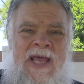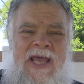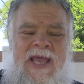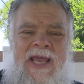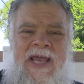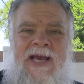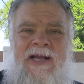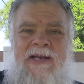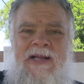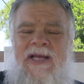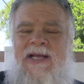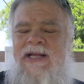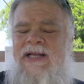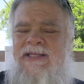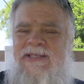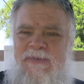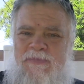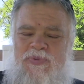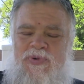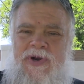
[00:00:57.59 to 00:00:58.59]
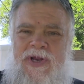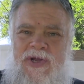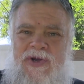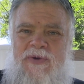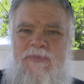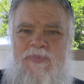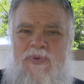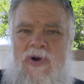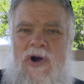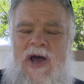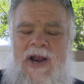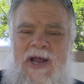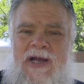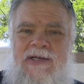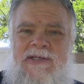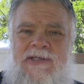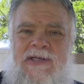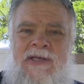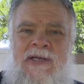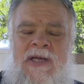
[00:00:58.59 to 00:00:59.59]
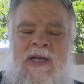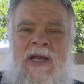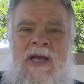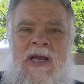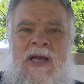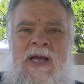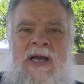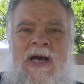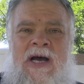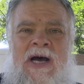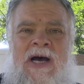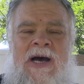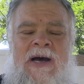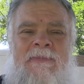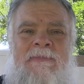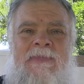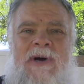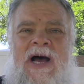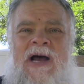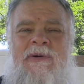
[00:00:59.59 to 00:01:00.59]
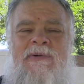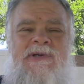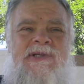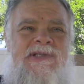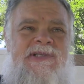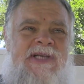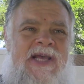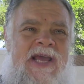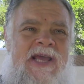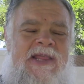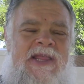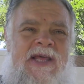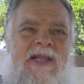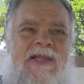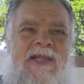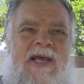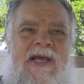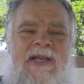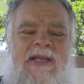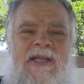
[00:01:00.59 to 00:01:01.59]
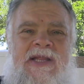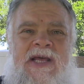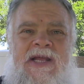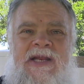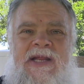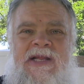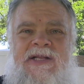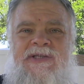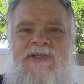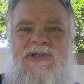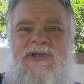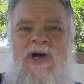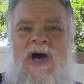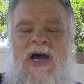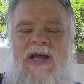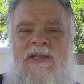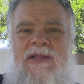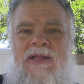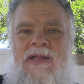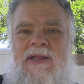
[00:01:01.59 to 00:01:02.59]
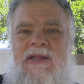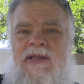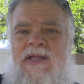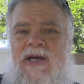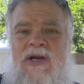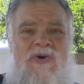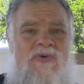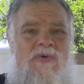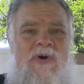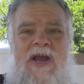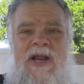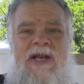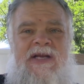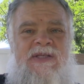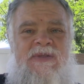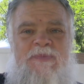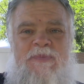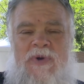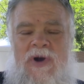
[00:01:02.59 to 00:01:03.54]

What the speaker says: And it's a pretty good product. I would say that it's not the greatest